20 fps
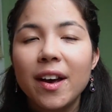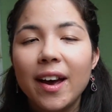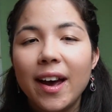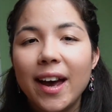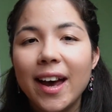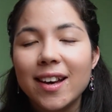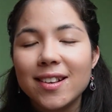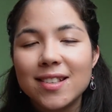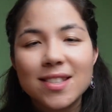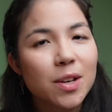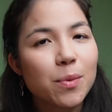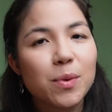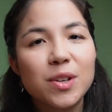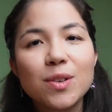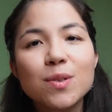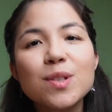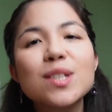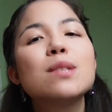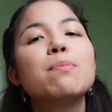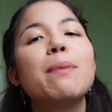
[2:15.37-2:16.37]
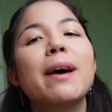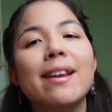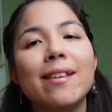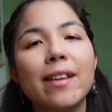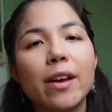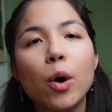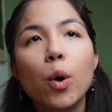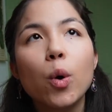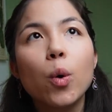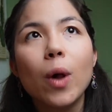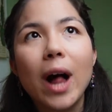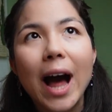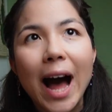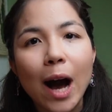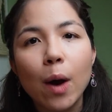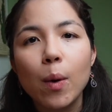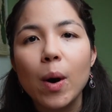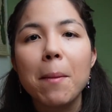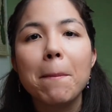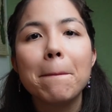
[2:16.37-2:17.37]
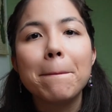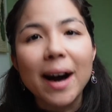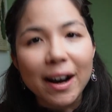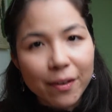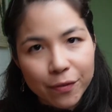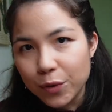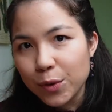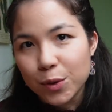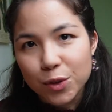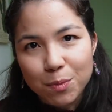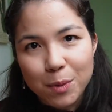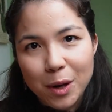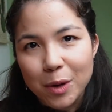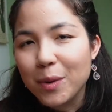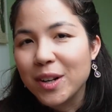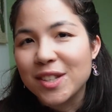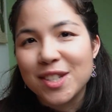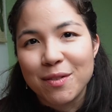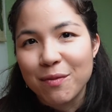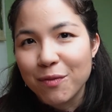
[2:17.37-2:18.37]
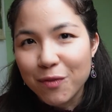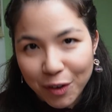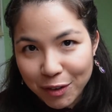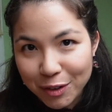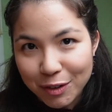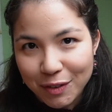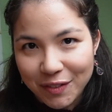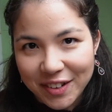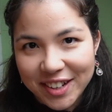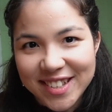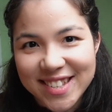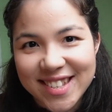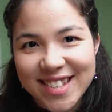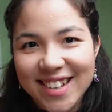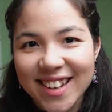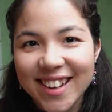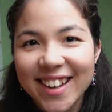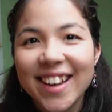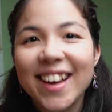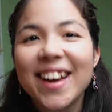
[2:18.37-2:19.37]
and so we don't spend the whole hour baffled by what's in front of us.